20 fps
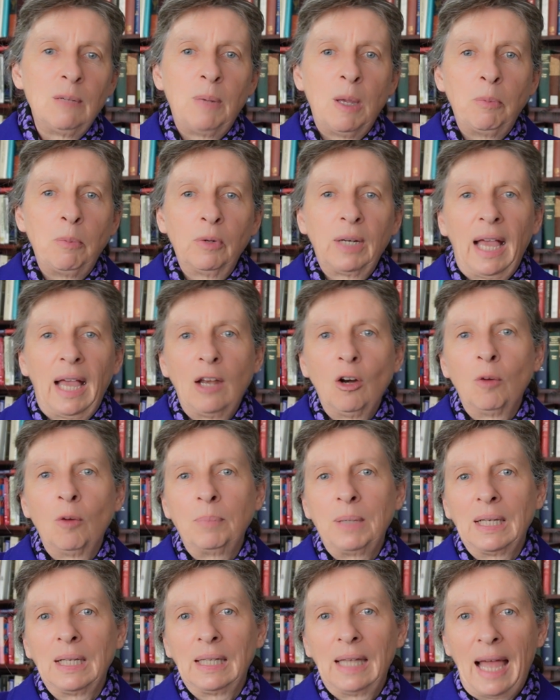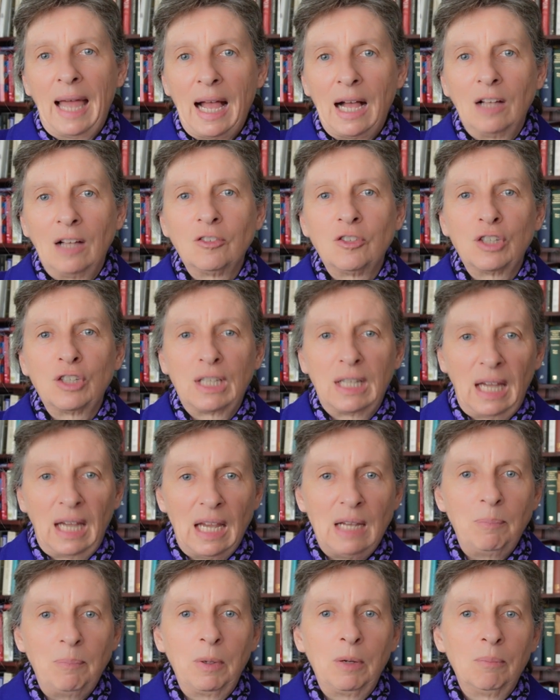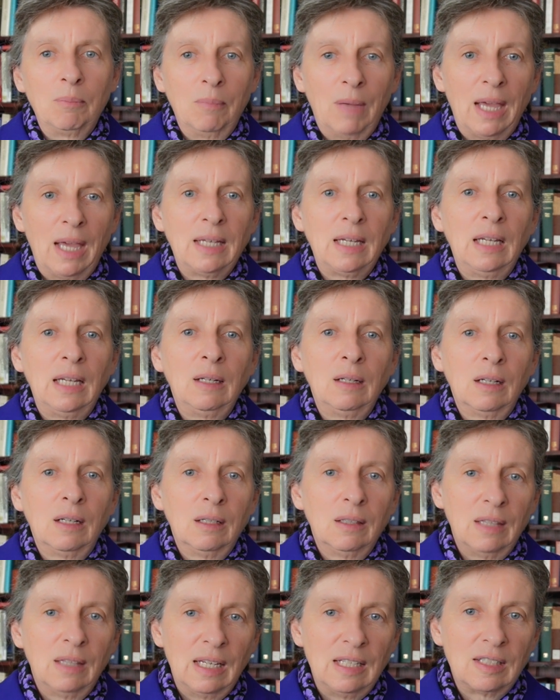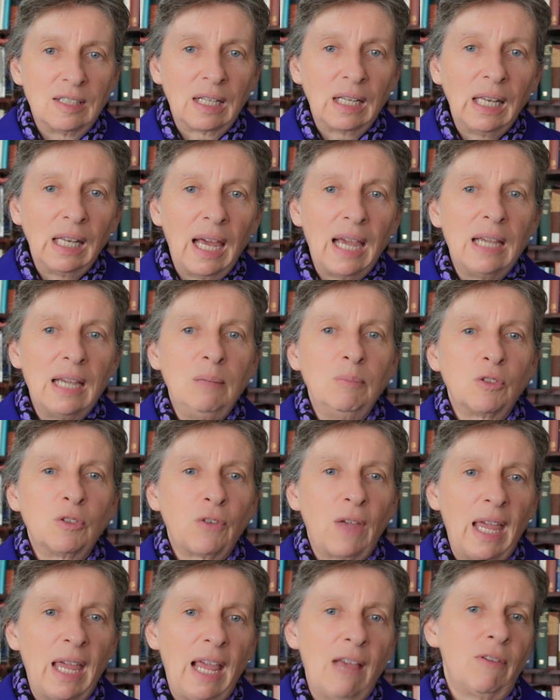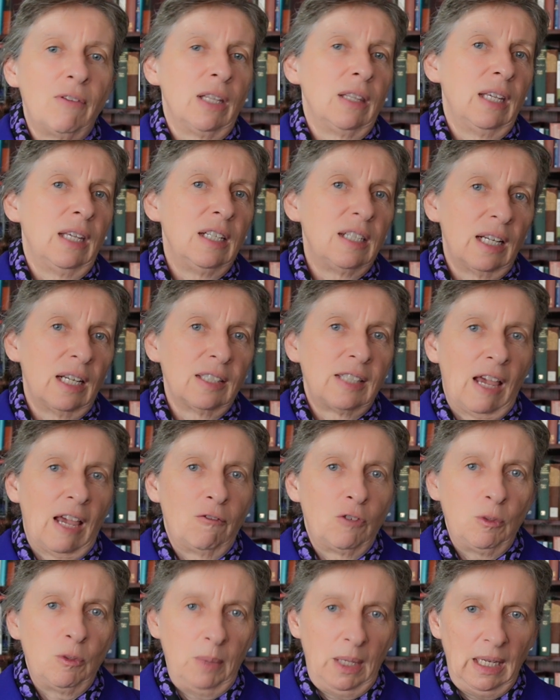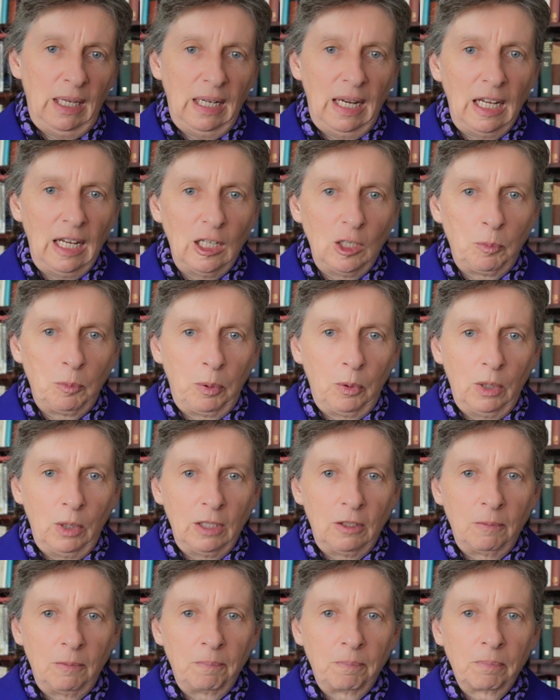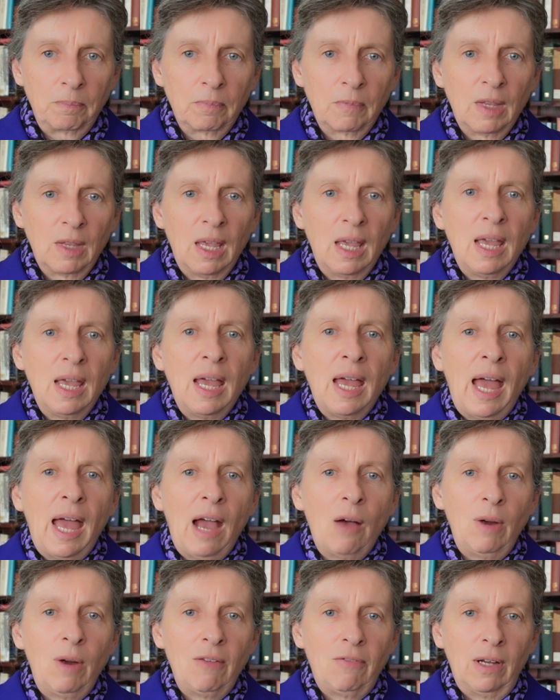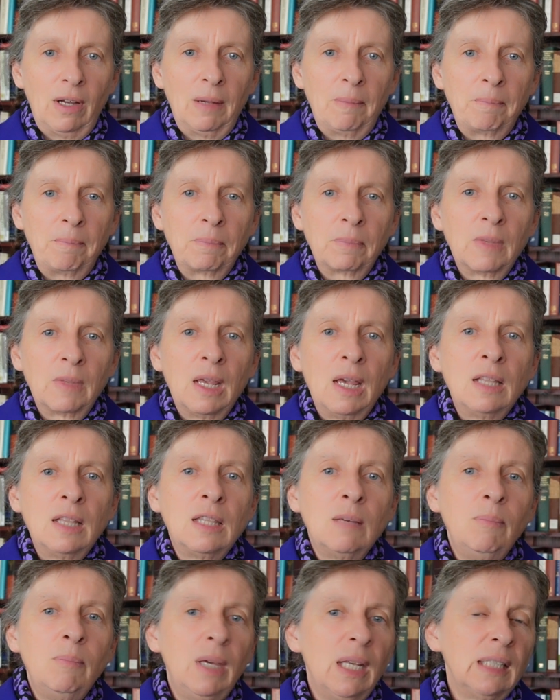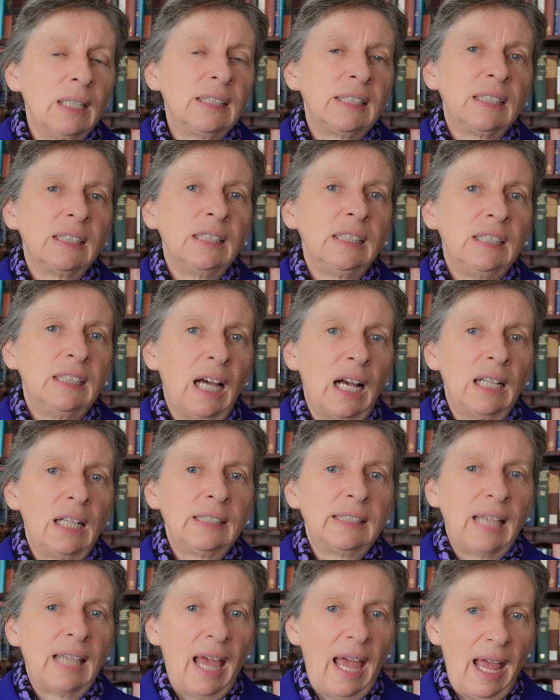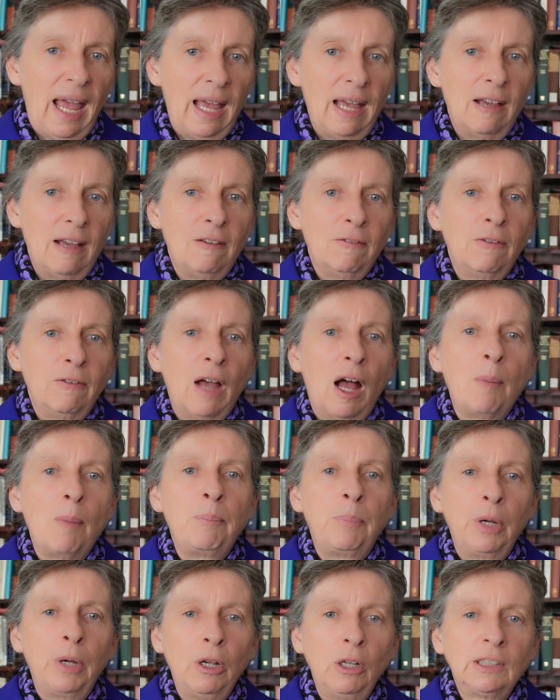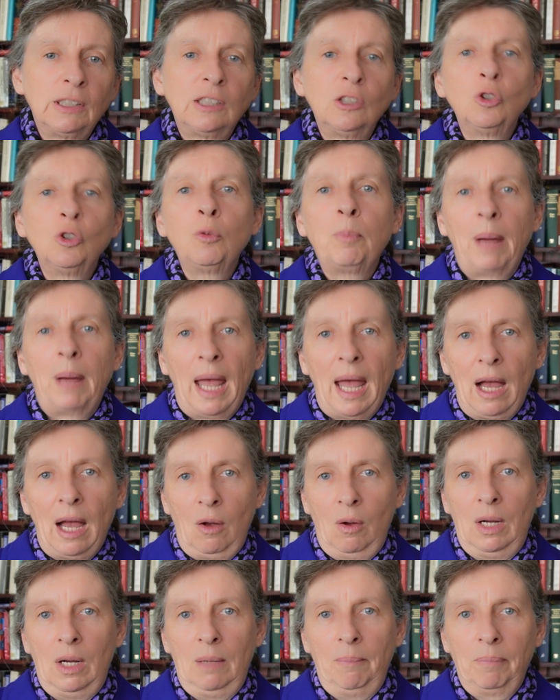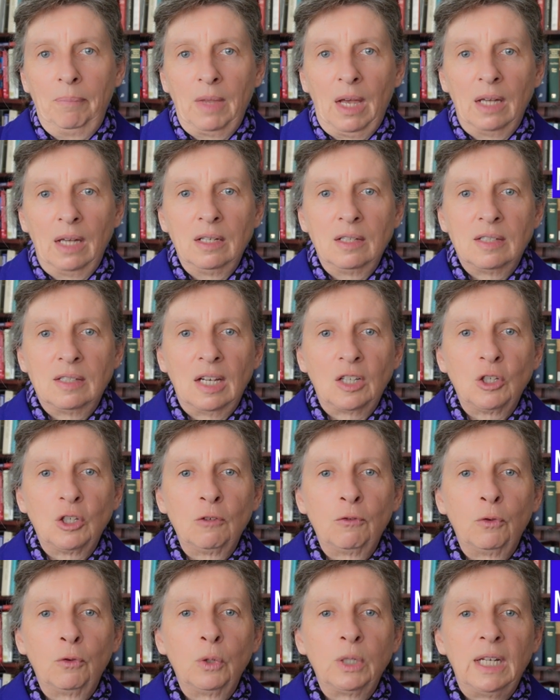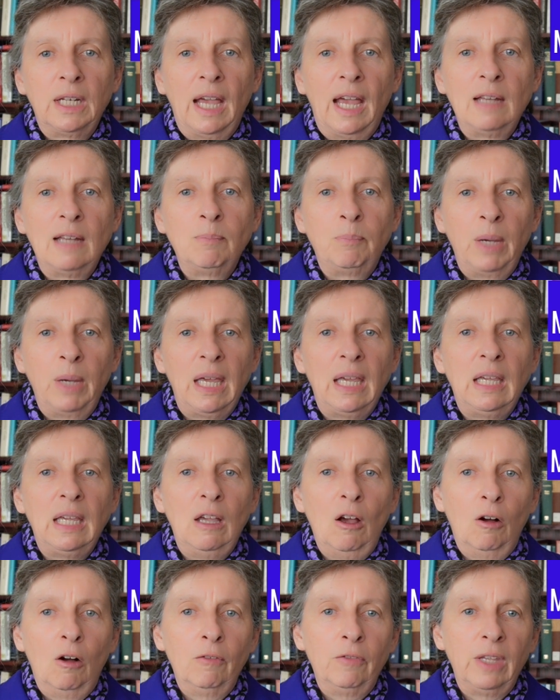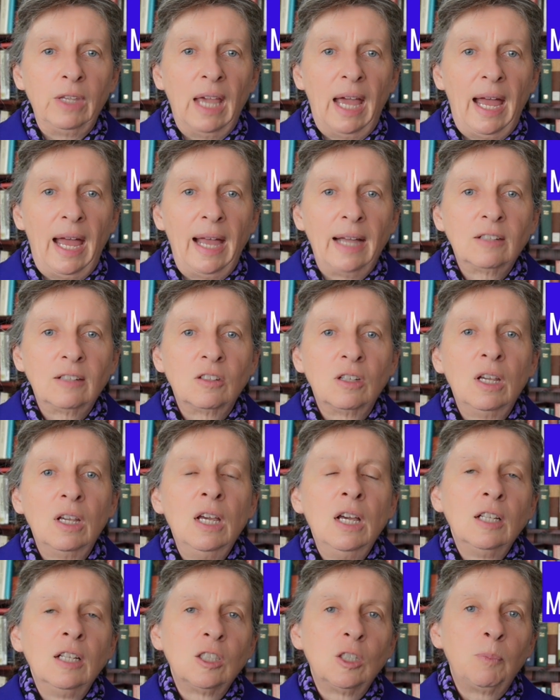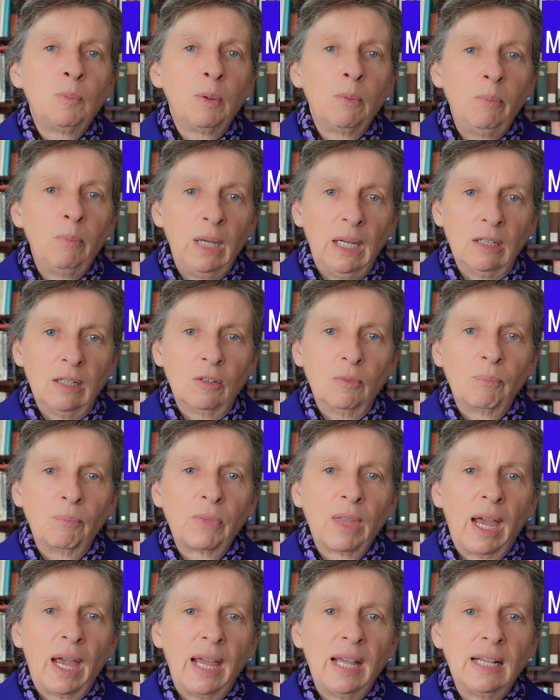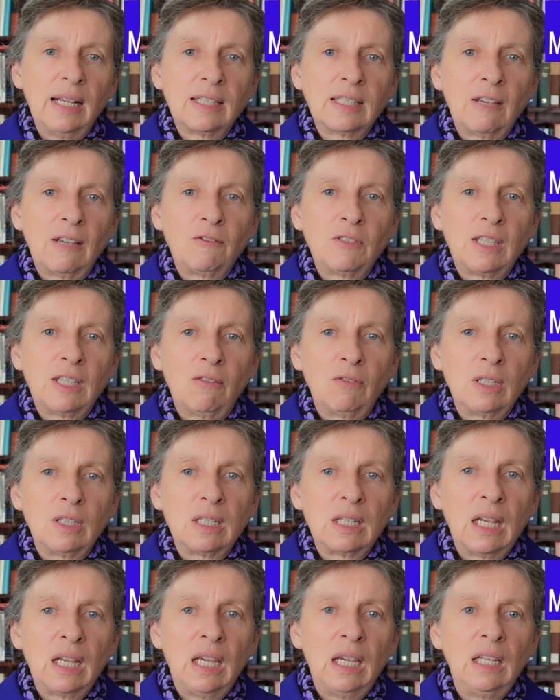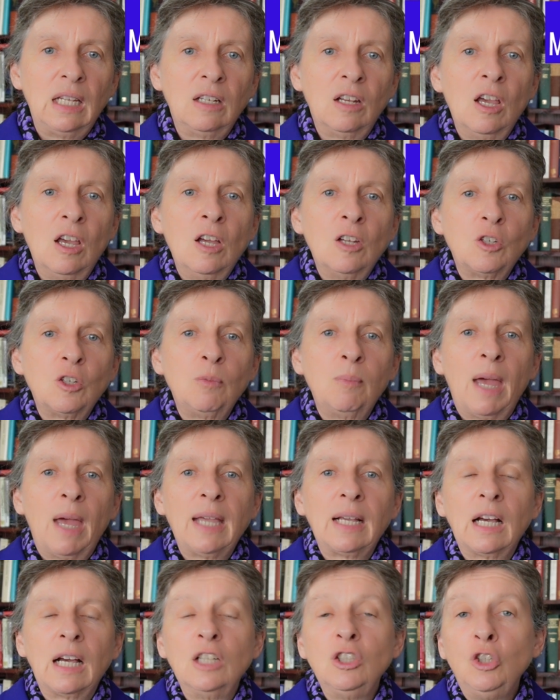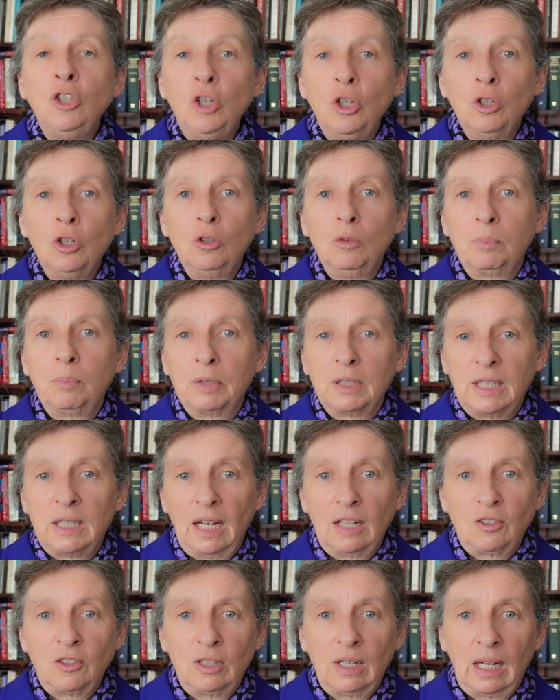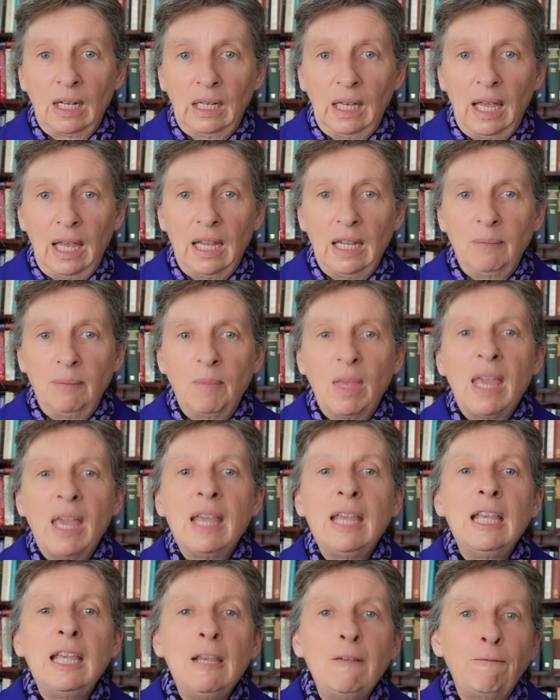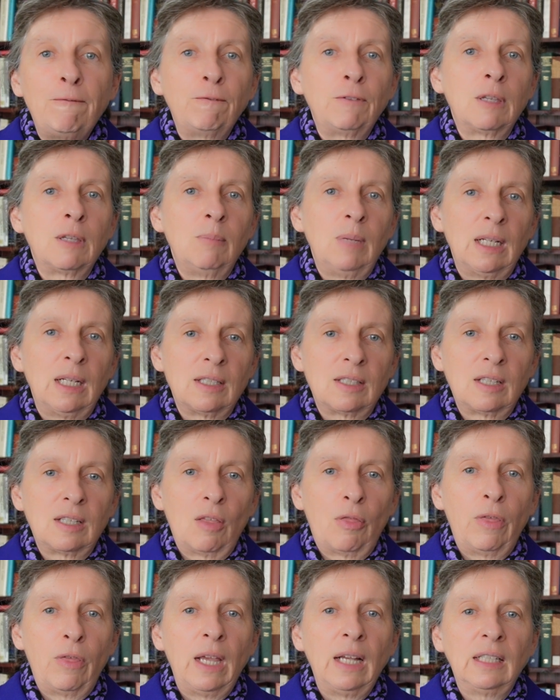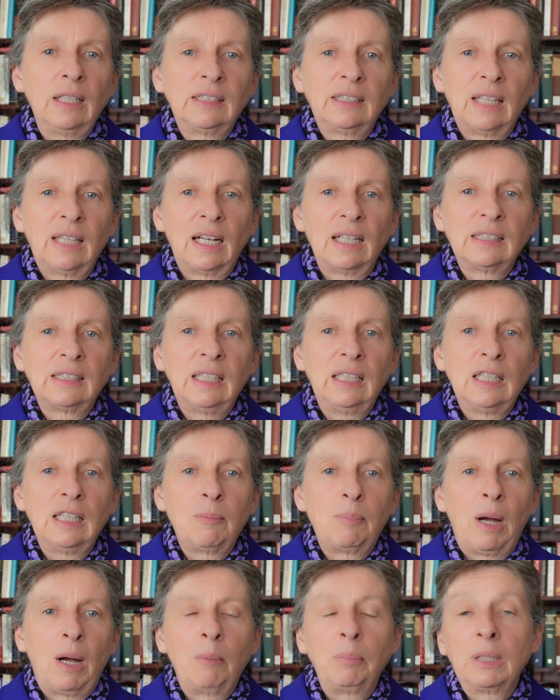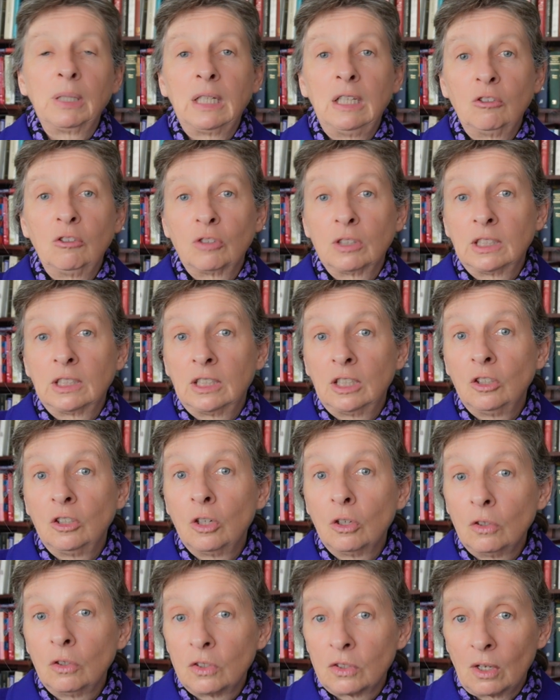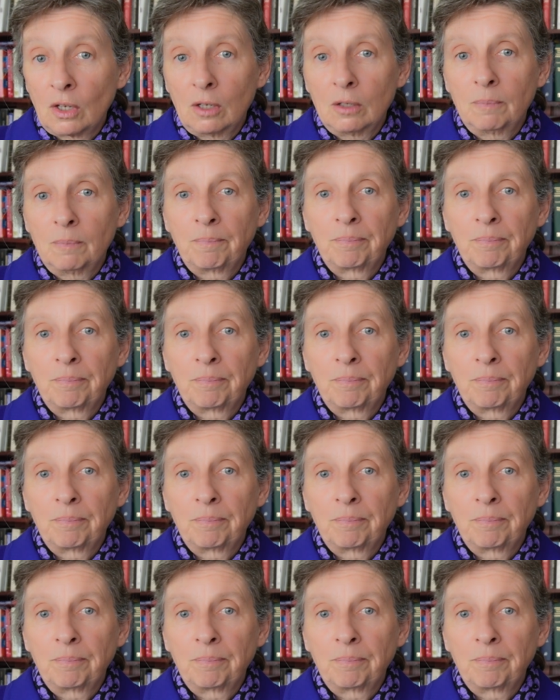people cannot be allowed to keep making these claims forever. There does have to be an end point. However, the Minister does have a personal power under Section 48B of the Act to permit ASF17 to make a new protection claim if the Minister thinks that it's in the public interest to do so.